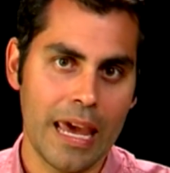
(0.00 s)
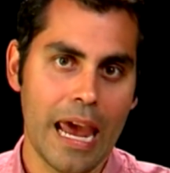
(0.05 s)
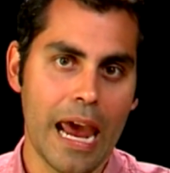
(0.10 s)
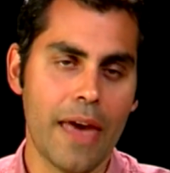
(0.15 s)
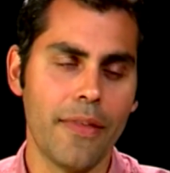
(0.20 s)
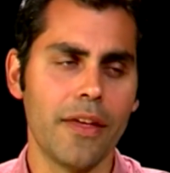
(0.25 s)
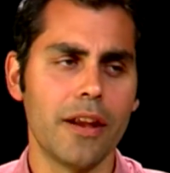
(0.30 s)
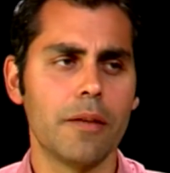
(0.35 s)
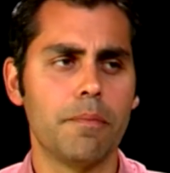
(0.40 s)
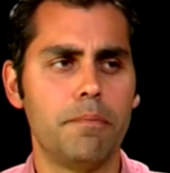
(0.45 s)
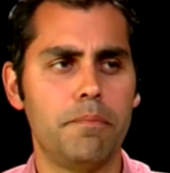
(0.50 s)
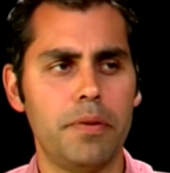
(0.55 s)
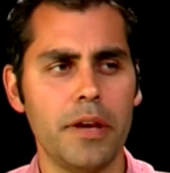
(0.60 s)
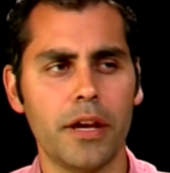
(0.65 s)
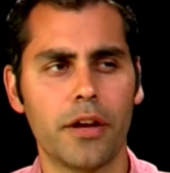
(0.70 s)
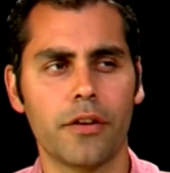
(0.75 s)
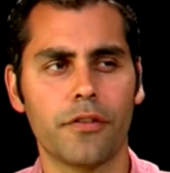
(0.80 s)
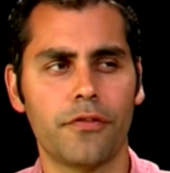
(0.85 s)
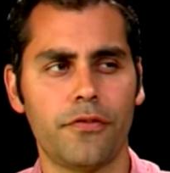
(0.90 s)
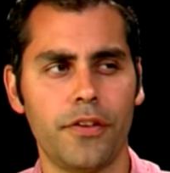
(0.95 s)
And then a
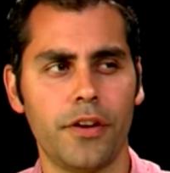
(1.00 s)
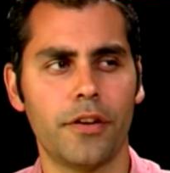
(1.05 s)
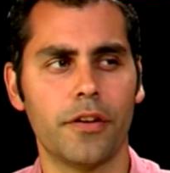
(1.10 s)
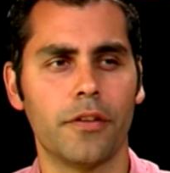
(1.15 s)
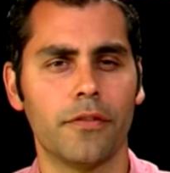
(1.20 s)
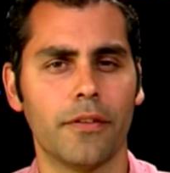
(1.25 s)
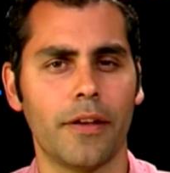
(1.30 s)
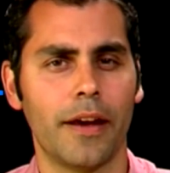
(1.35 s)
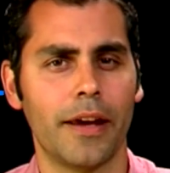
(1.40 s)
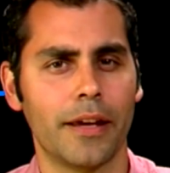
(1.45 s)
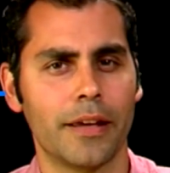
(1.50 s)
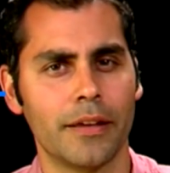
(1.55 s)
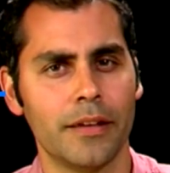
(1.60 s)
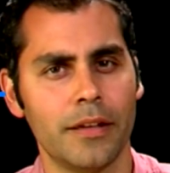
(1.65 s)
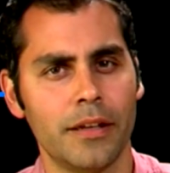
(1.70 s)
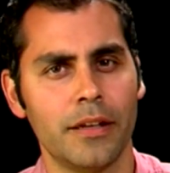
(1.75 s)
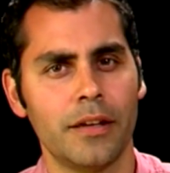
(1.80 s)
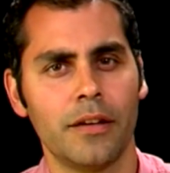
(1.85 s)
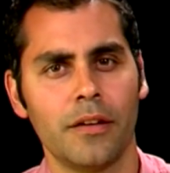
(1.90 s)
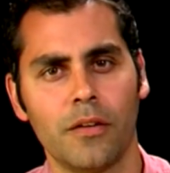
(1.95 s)
bigger fear of like,
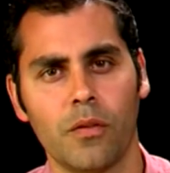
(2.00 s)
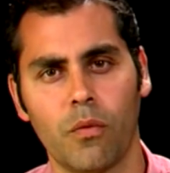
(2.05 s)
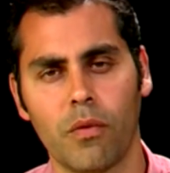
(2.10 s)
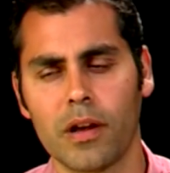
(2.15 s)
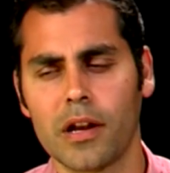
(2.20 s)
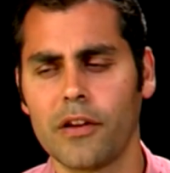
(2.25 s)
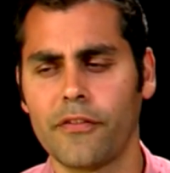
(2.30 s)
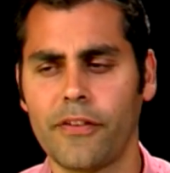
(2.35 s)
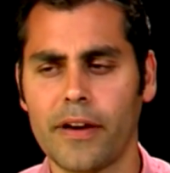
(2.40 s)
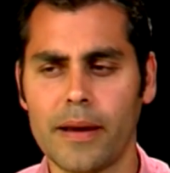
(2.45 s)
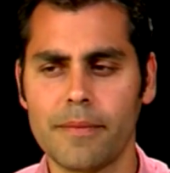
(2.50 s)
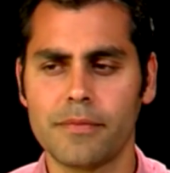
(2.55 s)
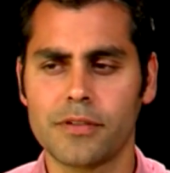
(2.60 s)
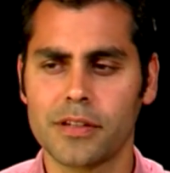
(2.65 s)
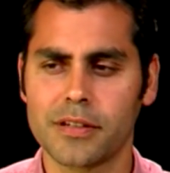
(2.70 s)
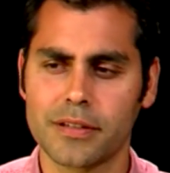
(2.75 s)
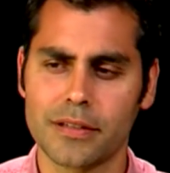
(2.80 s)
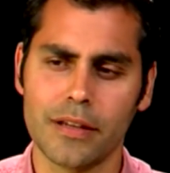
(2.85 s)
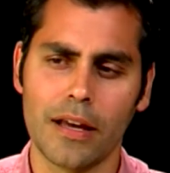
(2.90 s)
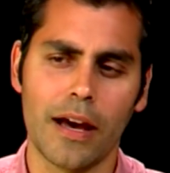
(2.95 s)
what if I'm
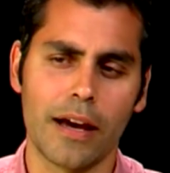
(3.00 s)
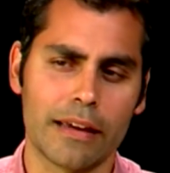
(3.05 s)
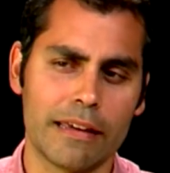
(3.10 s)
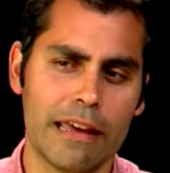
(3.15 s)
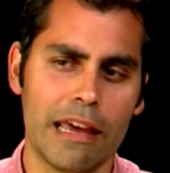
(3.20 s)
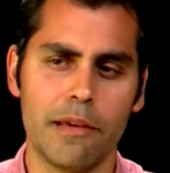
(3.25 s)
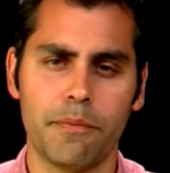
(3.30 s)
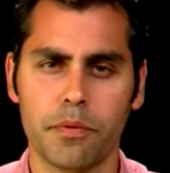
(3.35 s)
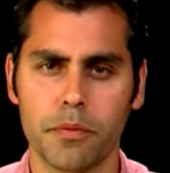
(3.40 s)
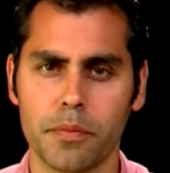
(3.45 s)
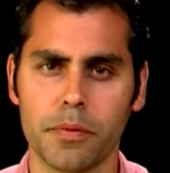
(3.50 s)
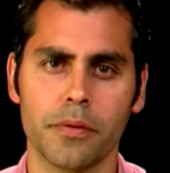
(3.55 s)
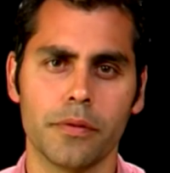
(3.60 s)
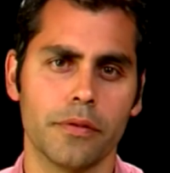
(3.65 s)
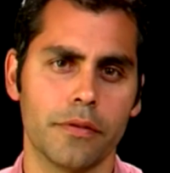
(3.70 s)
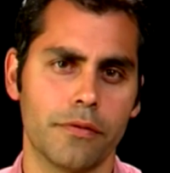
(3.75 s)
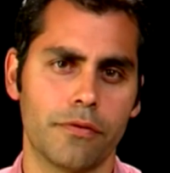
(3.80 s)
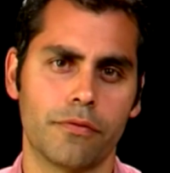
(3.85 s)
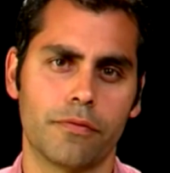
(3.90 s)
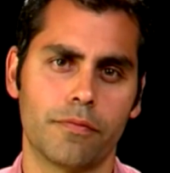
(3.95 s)
just not
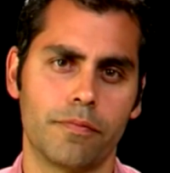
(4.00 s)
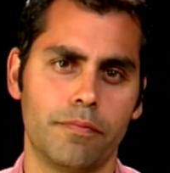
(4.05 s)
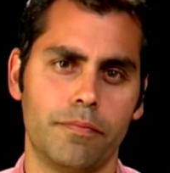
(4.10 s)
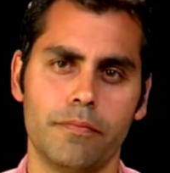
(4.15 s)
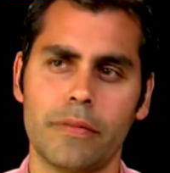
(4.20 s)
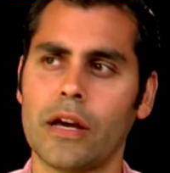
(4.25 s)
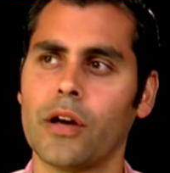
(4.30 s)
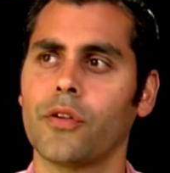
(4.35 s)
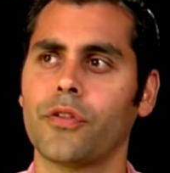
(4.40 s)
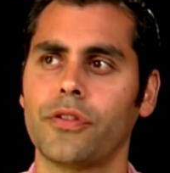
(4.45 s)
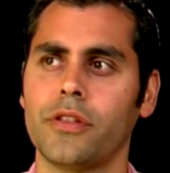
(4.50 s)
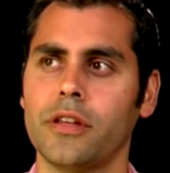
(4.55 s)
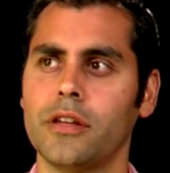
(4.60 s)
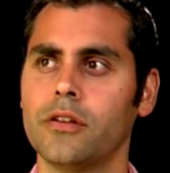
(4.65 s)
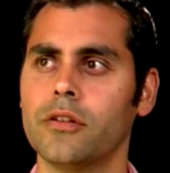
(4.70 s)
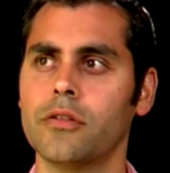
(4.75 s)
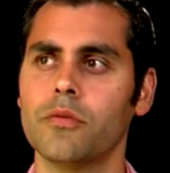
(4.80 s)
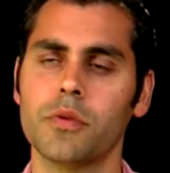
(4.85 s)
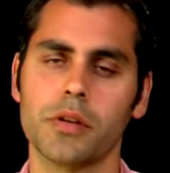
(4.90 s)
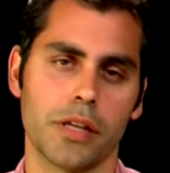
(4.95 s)
capable of healthy,
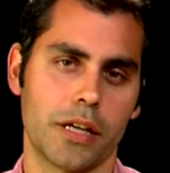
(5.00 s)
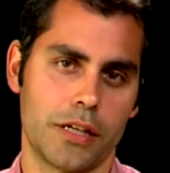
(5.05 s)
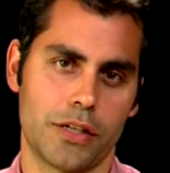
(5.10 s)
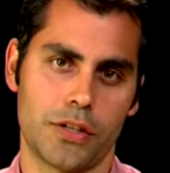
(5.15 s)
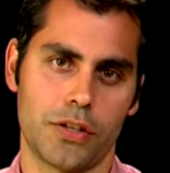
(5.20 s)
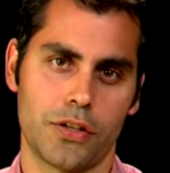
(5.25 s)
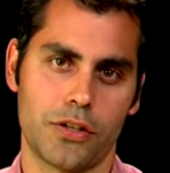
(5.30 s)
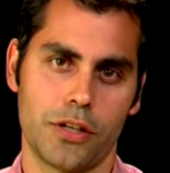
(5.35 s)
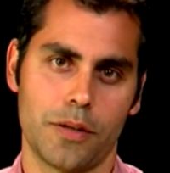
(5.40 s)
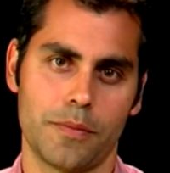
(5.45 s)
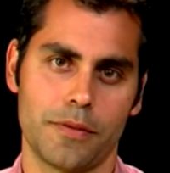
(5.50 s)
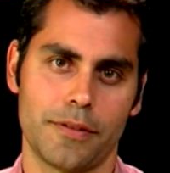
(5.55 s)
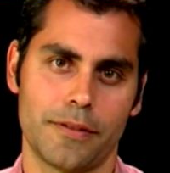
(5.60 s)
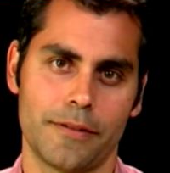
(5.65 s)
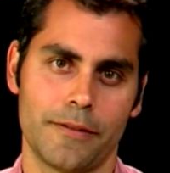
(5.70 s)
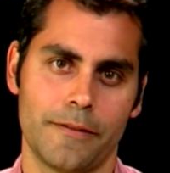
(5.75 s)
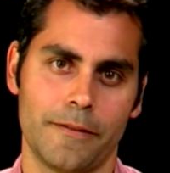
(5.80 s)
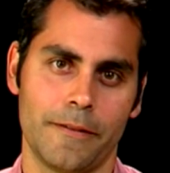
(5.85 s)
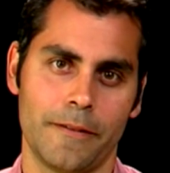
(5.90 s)
good relationships?